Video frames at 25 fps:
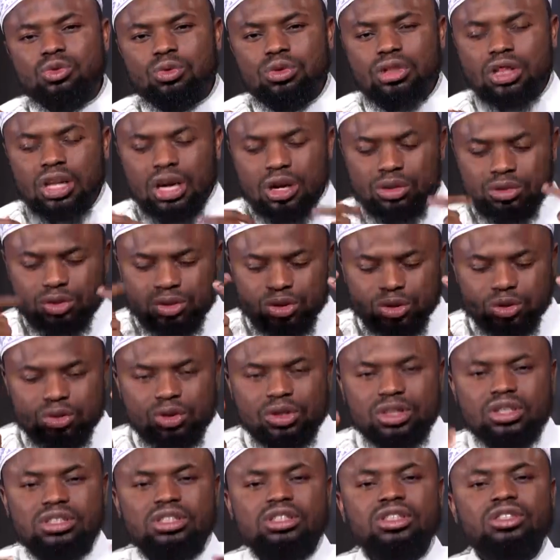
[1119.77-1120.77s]
without you
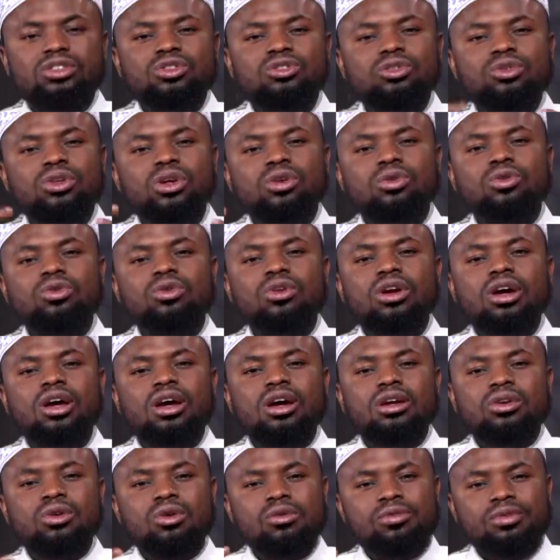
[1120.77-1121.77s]
listening to the
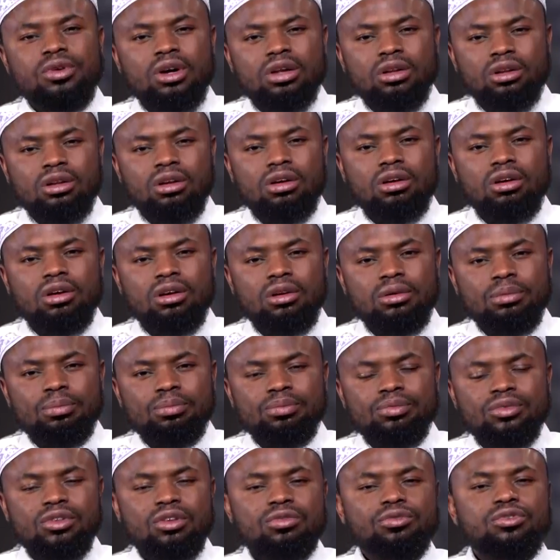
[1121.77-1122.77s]
Quran of Allah,
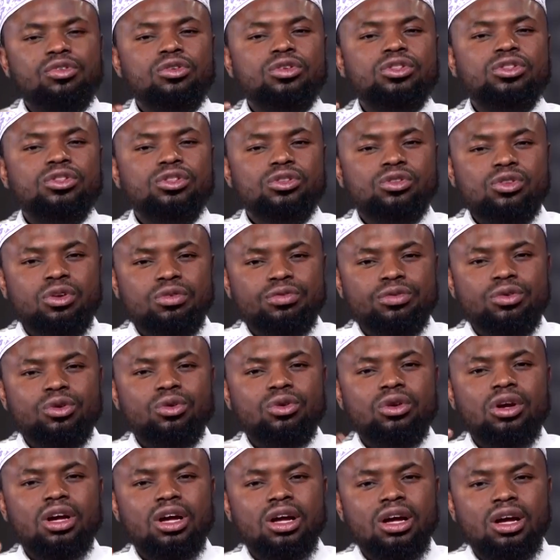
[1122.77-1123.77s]
the verses of
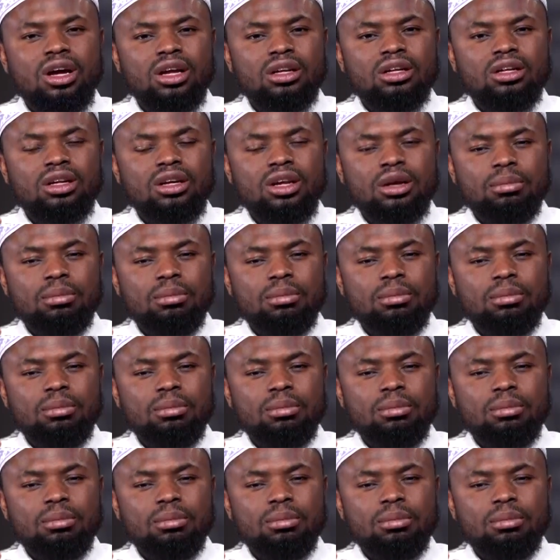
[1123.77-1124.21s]
Quran,